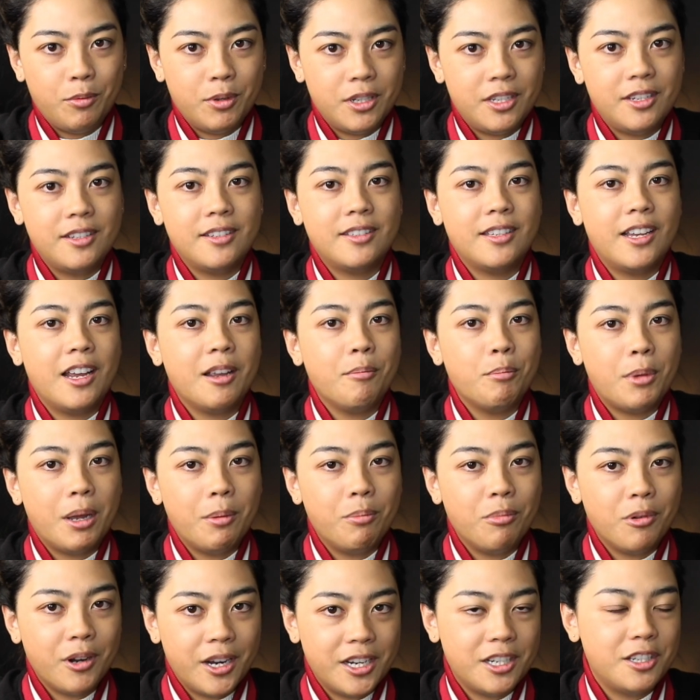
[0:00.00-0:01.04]
which is like my
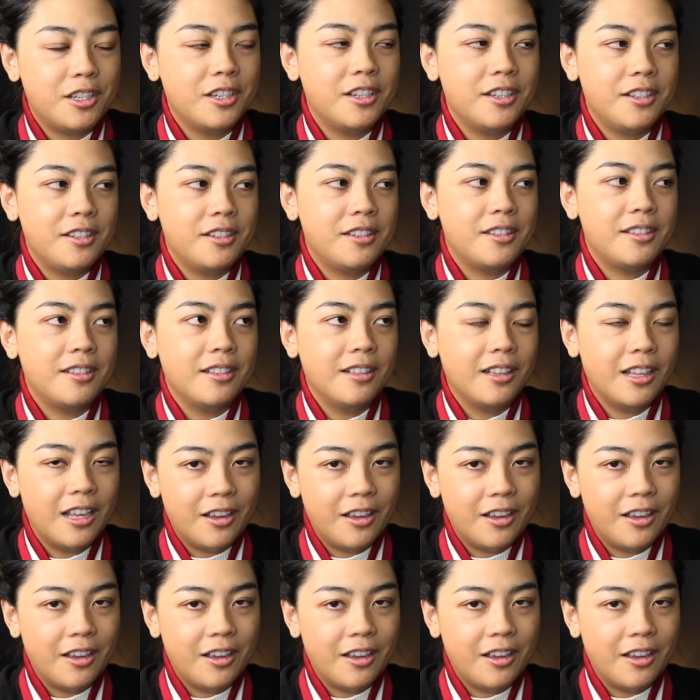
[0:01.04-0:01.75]
precious,